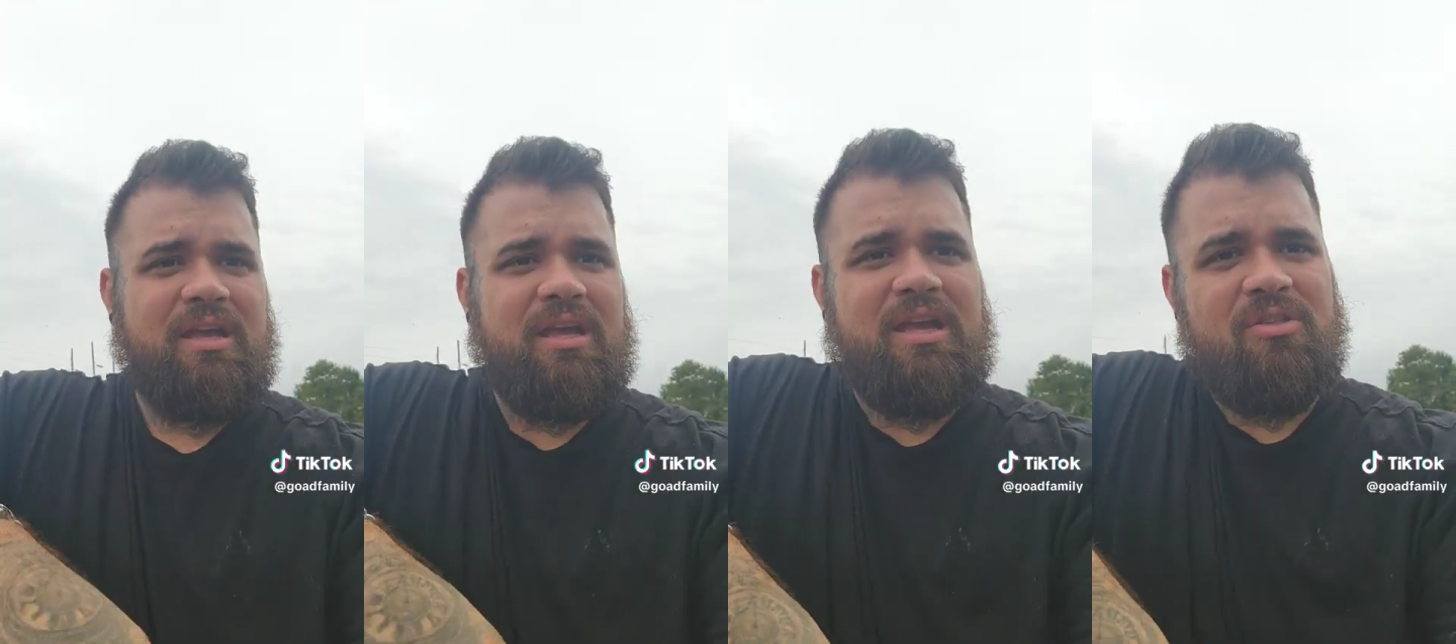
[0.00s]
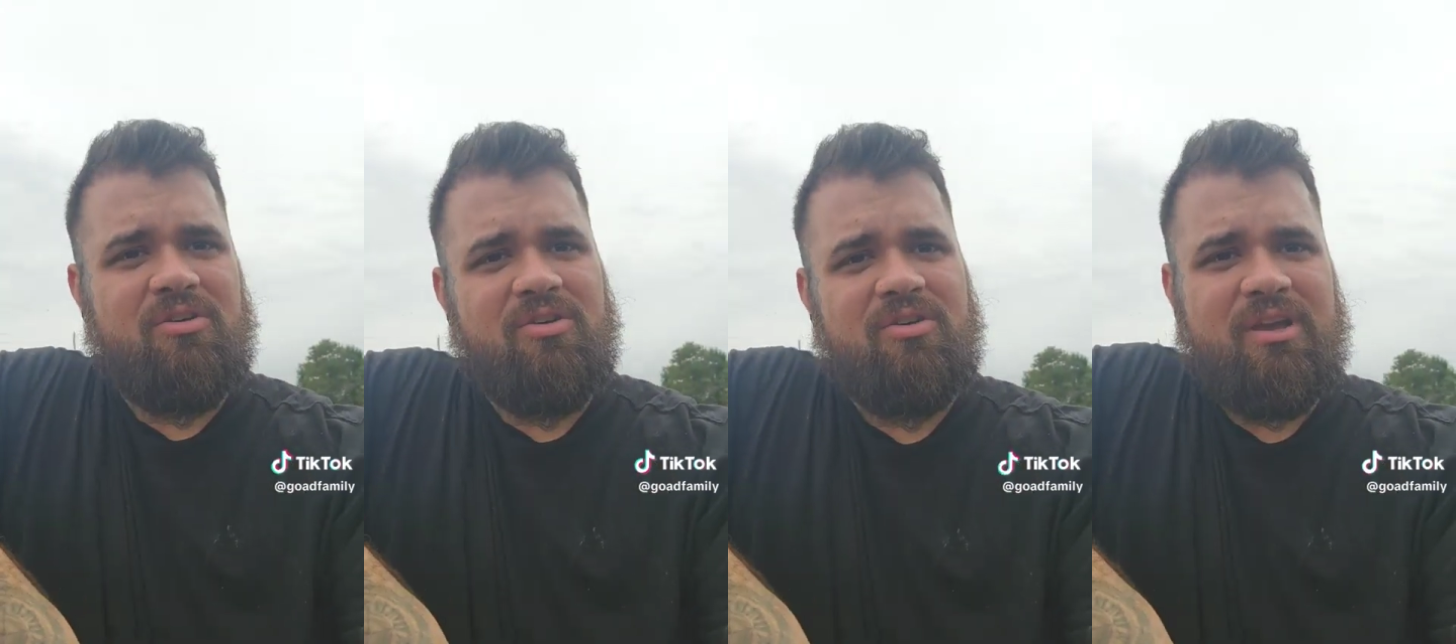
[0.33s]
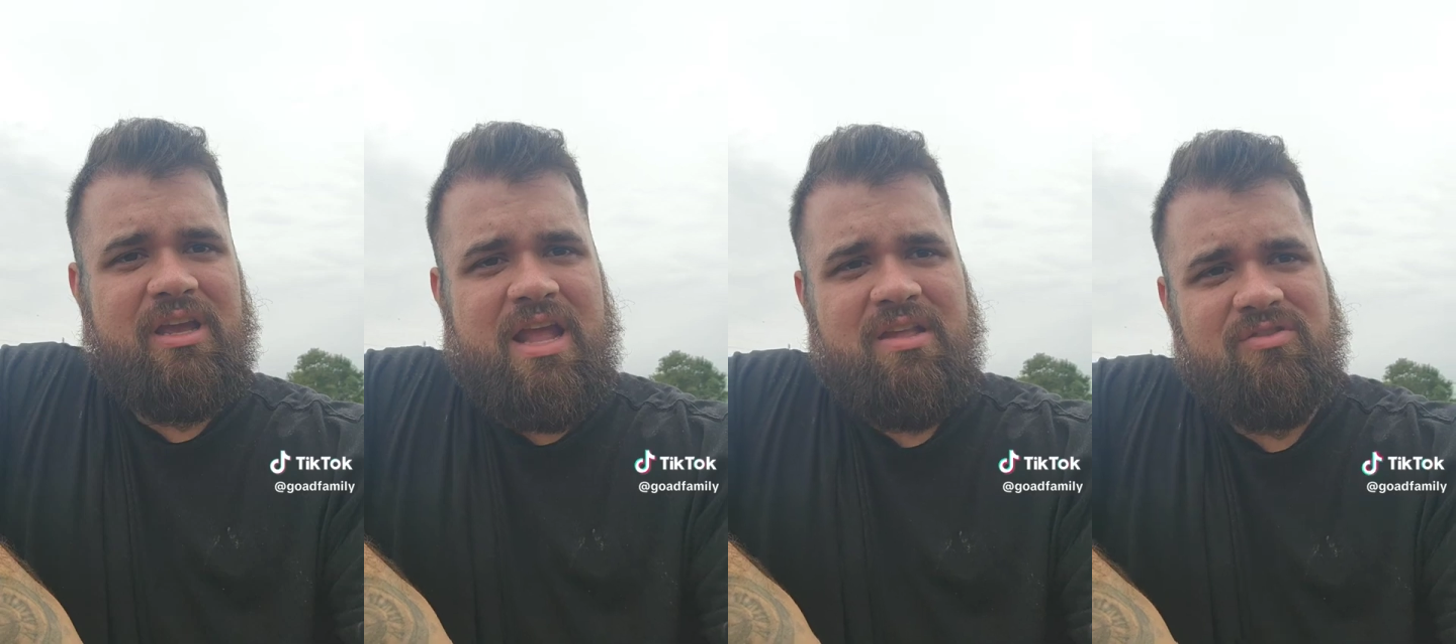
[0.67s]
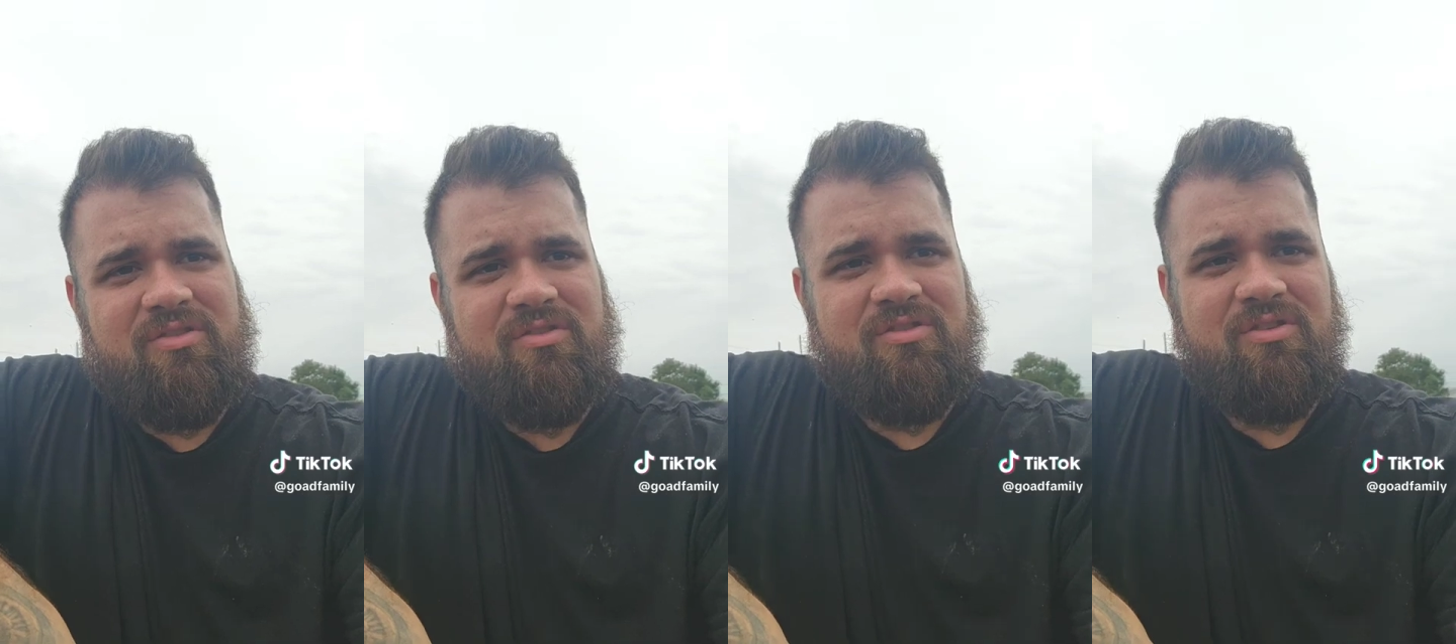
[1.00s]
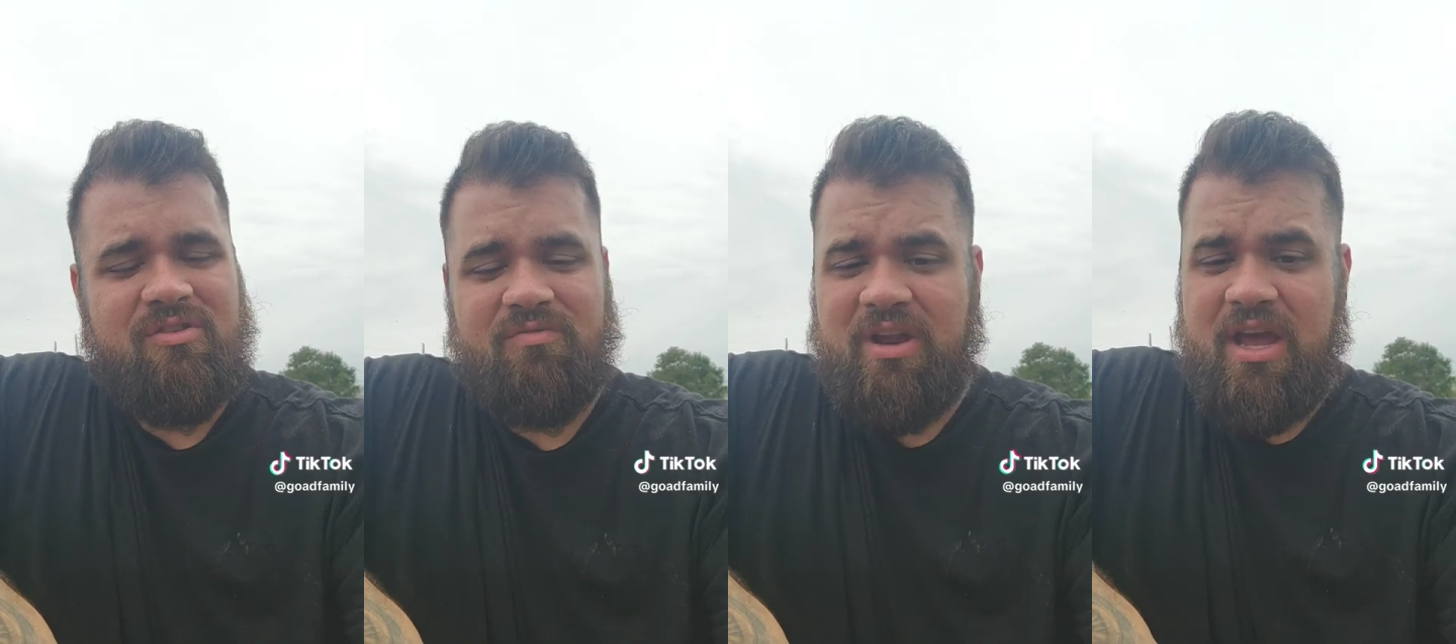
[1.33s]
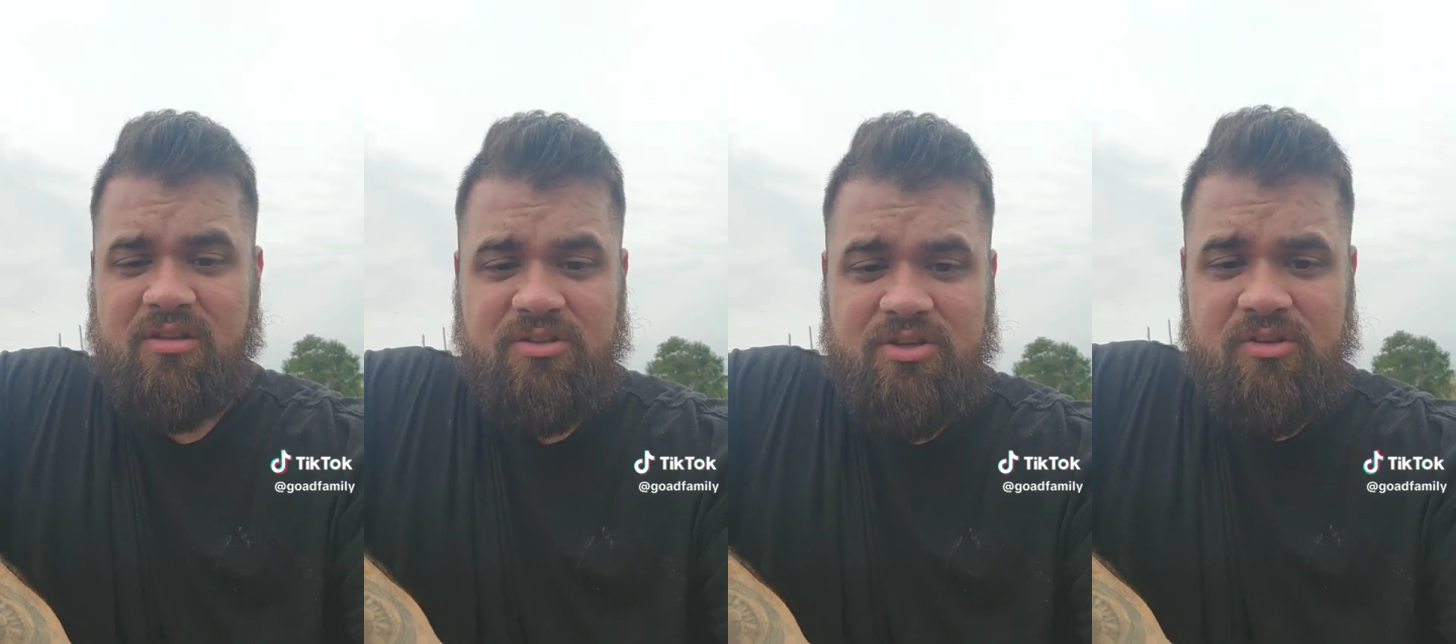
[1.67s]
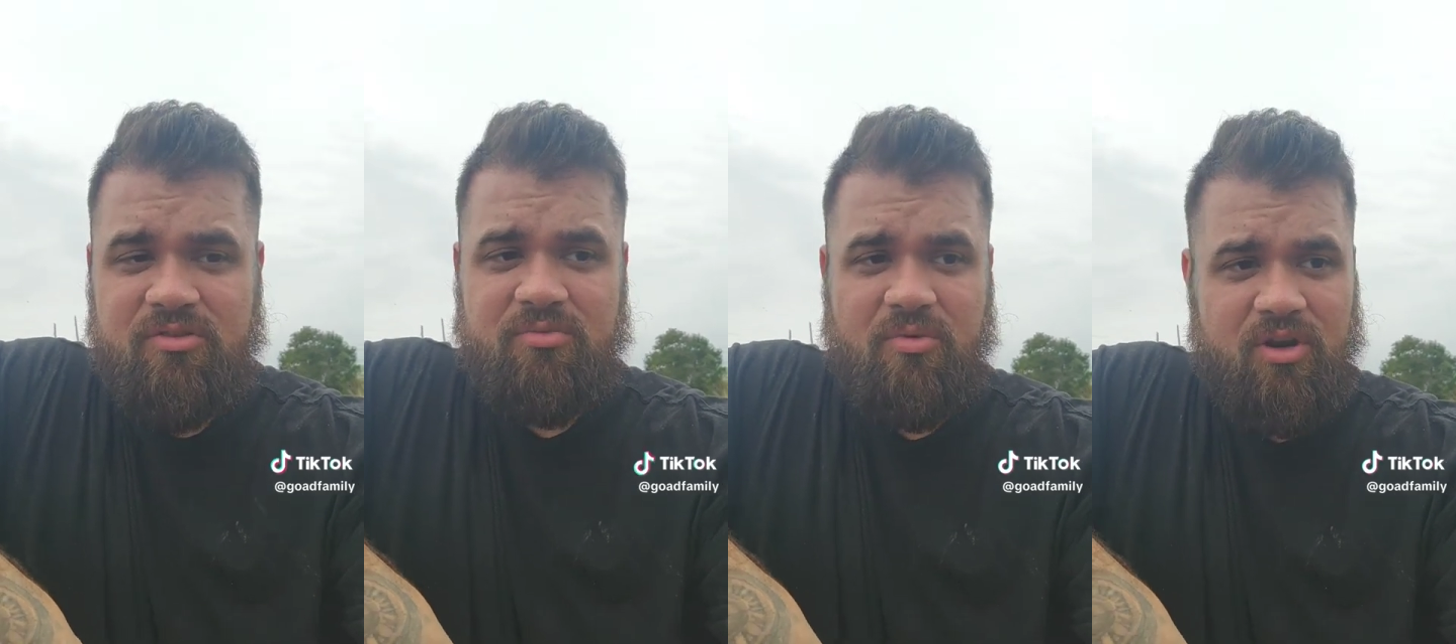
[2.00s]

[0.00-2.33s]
either instances of negligence